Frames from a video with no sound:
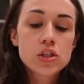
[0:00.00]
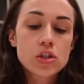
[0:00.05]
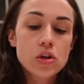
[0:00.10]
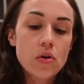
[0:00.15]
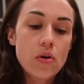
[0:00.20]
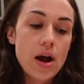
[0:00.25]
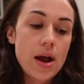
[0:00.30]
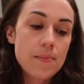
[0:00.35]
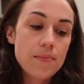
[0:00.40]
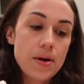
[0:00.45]

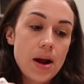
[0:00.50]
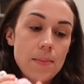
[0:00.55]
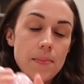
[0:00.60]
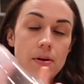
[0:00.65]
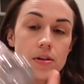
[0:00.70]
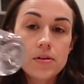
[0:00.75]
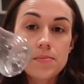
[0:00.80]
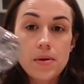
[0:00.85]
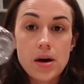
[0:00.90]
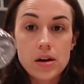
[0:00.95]
So I prep
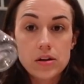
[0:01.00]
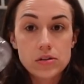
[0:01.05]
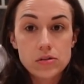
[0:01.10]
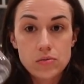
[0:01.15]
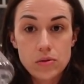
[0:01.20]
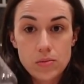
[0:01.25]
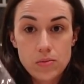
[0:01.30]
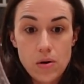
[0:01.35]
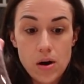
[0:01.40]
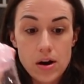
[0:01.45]
all the bottles
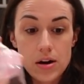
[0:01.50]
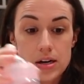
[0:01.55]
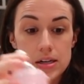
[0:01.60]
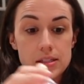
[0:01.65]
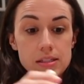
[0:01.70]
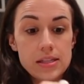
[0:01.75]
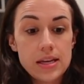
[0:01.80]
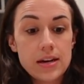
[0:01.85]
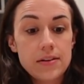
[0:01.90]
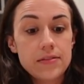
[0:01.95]
with water
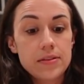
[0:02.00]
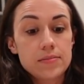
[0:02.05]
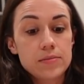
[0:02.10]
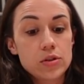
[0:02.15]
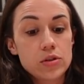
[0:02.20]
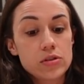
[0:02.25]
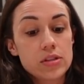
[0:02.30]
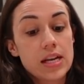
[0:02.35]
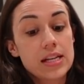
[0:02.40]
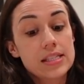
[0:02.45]
inside of them too.
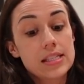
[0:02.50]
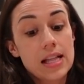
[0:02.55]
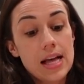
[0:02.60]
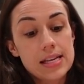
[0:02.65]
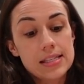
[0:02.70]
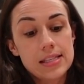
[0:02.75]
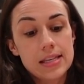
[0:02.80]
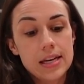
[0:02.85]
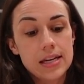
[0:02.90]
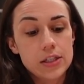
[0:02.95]
So that's the
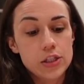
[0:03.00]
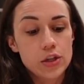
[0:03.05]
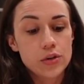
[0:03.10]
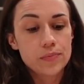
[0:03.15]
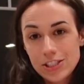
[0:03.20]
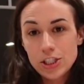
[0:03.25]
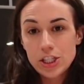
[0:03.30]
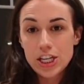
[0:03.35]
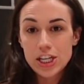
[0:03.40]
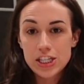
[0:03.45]
last thing I do.
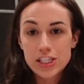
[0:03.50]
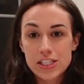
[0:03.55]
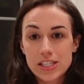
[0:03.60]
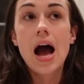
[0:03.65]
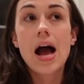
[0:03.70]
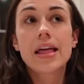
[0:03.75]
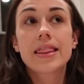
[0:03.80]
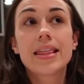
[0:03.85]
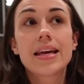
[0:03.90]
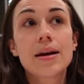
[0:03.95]
Cheers.
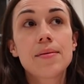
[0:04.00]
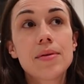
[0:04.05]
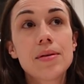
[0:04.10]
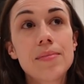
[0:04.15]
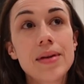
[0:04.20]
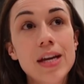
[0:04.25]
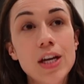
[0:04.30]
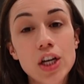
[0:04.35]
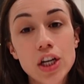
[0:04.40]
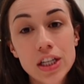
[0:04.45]
I think I'm gonna
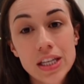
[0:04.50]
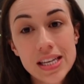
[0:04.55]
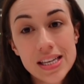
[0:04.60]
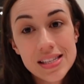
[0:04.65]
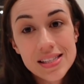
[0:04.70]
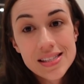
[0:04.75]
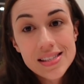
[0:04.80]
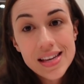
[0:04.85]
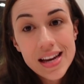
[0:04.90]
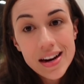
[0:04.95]
make
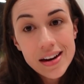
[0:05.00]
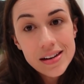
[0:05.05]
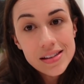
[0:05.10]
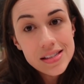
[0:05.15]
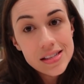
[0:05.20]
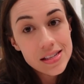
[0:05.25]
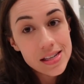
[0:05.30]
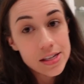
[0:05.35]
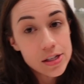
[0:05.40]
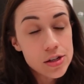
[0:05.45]
cookies. Erik
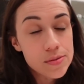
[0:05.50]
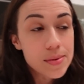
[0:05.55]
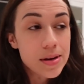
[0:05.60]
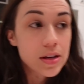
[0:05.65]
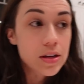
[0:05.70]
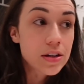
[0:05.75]
says I should make